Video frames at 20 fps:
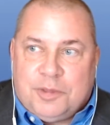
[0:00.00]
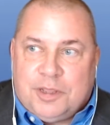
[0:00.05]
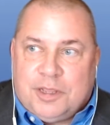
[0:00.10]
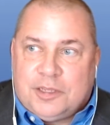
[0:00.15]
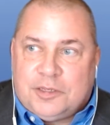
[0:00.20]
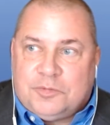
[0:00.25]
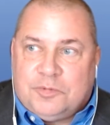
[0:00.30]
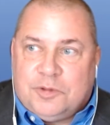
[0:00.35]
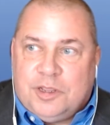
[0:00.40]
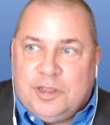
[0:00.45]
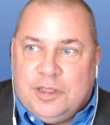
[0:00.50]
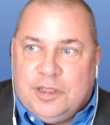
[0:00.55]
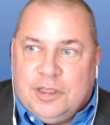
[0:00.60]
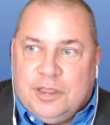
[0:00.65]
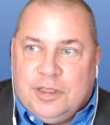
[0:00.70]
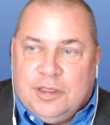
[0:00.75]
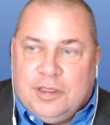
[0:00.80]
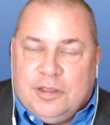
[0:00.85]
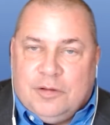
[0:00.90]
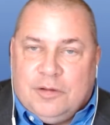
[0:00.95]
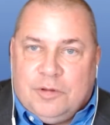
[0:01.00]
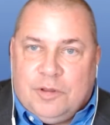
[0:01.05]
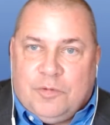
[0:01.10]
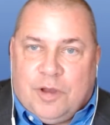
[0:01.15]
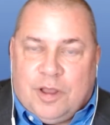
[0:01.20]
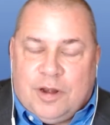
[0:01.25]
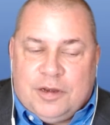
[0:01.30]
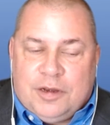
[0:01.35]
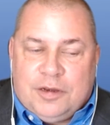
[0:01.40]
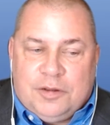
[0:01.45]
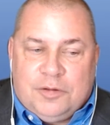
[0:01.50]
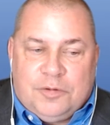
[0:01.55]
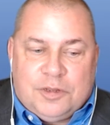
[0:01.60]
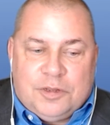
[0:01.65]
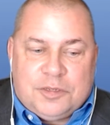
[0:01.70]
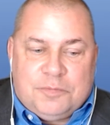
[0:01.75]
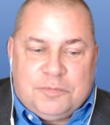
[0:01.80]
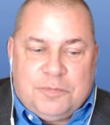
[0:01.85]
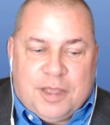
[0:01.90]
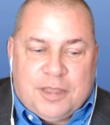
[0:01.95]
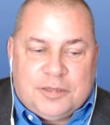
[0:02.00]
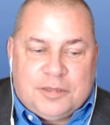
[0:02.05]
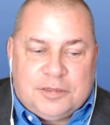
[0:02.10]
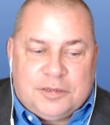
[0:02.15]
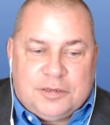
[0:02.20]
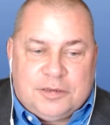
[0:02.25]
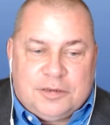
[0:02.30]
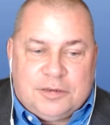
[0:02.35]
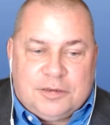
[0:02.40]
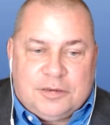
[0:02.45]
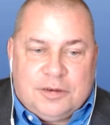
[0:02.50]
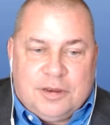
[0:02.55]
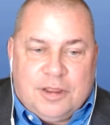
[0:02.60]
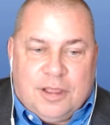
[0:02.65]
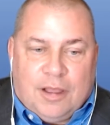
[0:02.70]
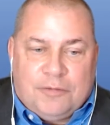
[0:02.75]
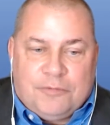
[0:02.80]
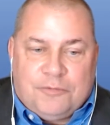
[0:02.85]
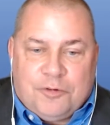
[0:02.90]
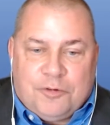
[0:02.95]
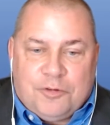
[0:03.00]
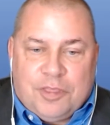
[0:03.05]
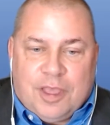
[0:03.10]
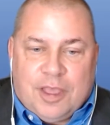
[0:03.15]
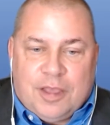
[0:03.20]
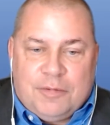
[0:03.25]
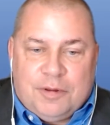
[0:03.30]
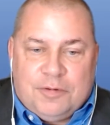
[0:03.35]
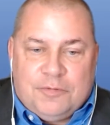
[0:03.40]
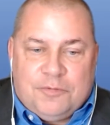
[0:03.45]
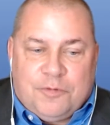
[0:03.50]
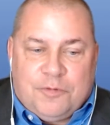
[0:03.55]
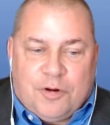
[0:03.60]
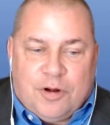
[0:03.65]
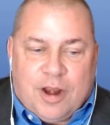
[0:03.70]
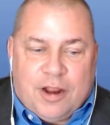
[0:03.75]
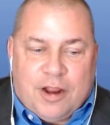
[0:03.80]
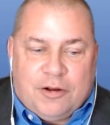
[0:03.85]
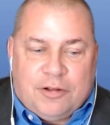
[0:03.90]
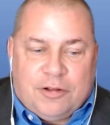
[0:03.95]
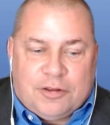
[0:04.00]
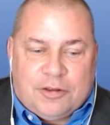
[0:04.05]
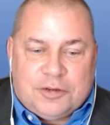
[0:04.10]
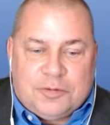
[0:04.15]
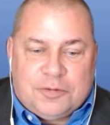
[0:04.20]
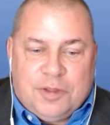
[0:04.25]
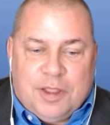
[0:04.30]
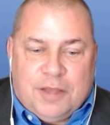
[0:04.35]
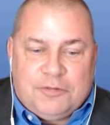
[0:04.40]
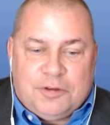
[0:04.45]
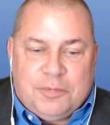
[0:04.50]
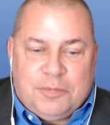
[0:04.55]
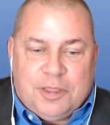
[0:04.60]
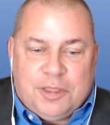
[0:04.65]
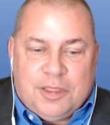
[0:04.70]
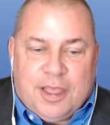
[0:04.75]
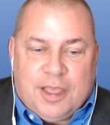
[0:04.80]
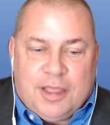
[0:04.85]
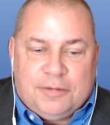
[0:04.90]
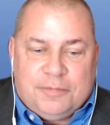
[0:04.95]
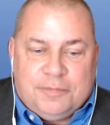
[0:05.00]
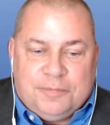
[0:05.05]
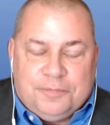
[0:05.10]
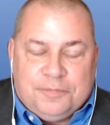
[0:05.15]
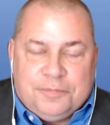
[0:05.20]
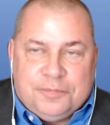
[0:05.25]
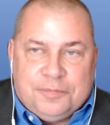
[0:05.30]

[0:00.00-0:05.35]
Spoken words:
Because we want to do what's best for them and for agriculture. And we have to be that